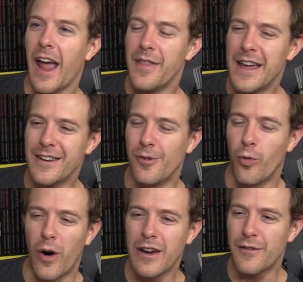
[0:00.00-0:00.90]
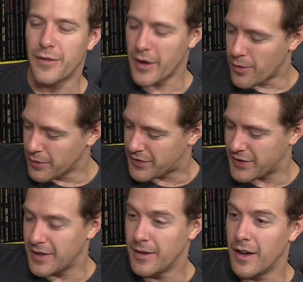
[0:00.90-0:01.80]
And then one of those
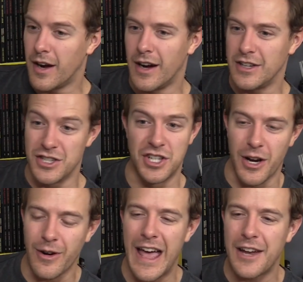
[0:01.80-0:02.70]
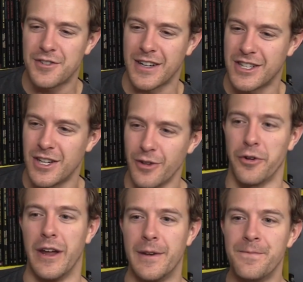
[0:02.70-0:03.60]
uh, geriatric
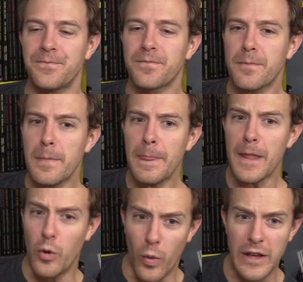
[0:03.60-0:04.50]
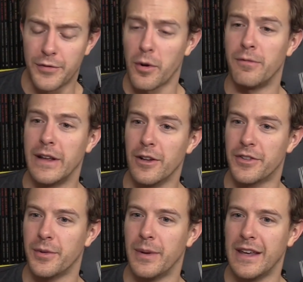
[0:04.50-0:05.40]
children mm-hmm. is revealed
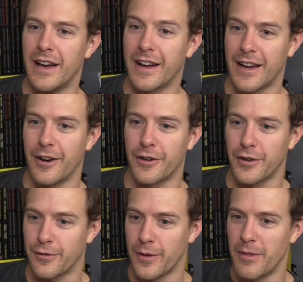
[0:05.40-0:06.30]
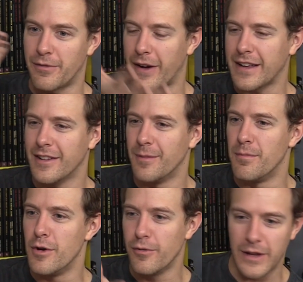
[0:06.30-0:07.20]
to be a character from the Fight Club
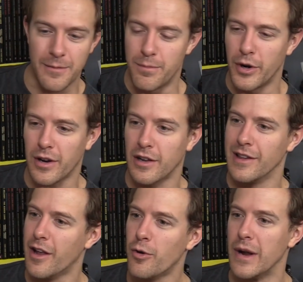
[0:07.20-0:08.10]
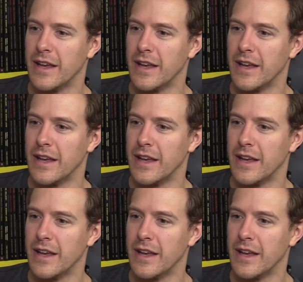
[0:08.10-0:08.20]
movie and book, mm-hmm. Chloe,